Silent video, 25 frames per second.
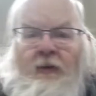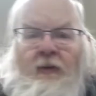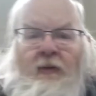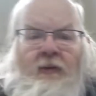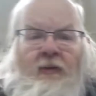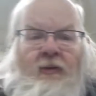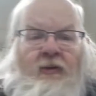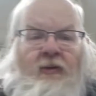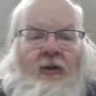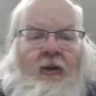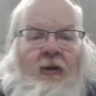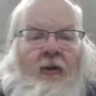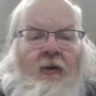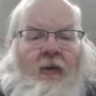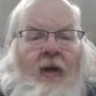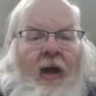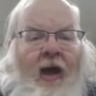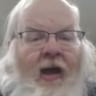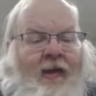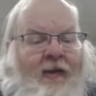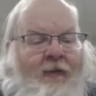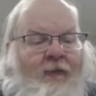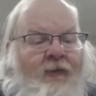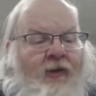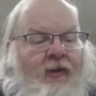so I
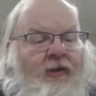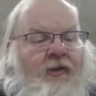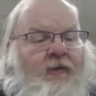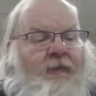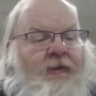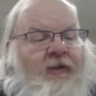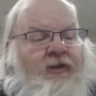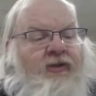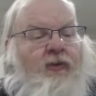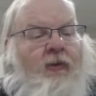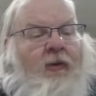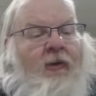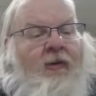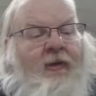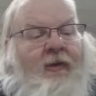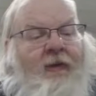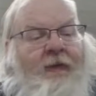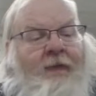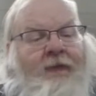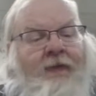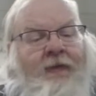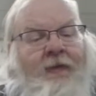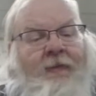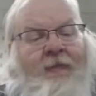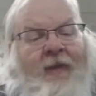am going to be drawing
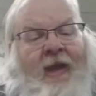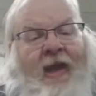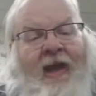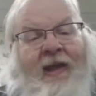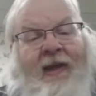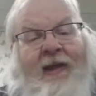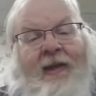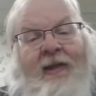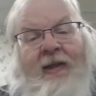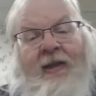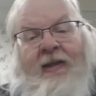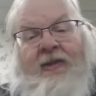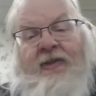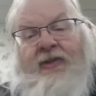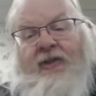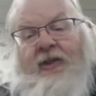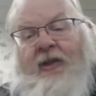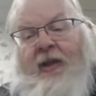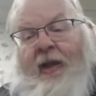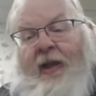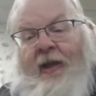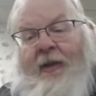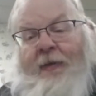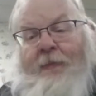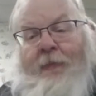from that collection
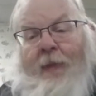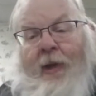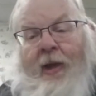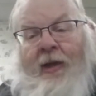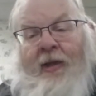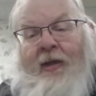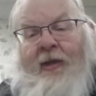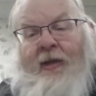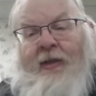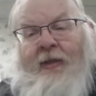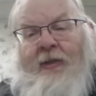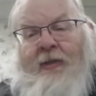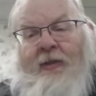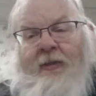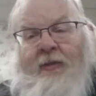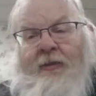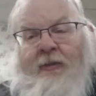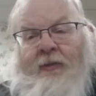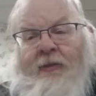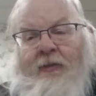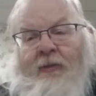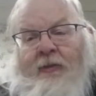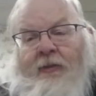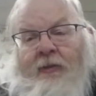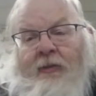and mine.
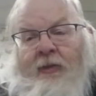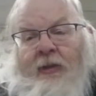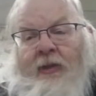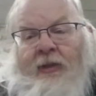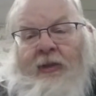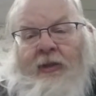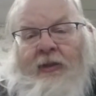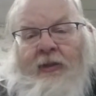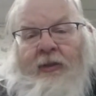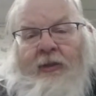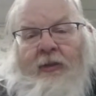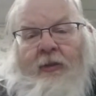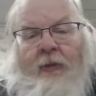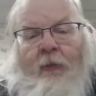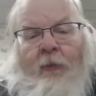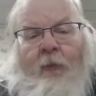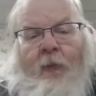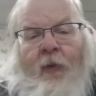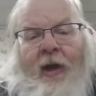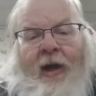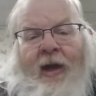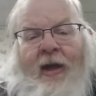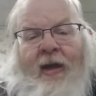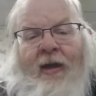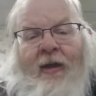In a little
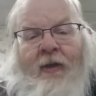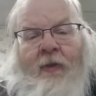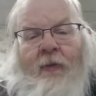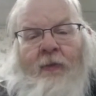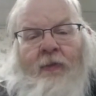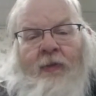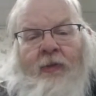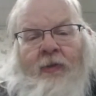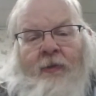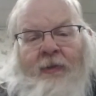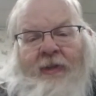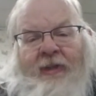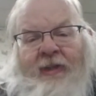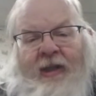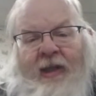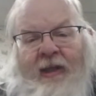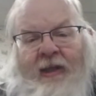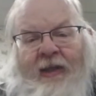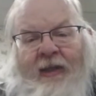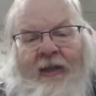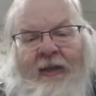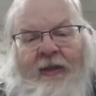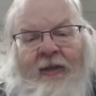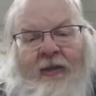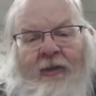while, we'll be
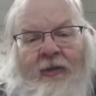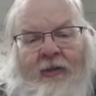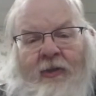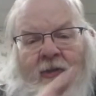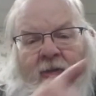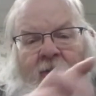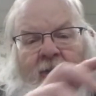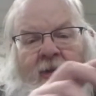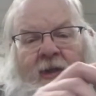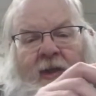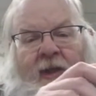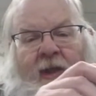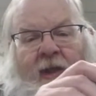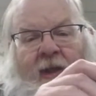taking a look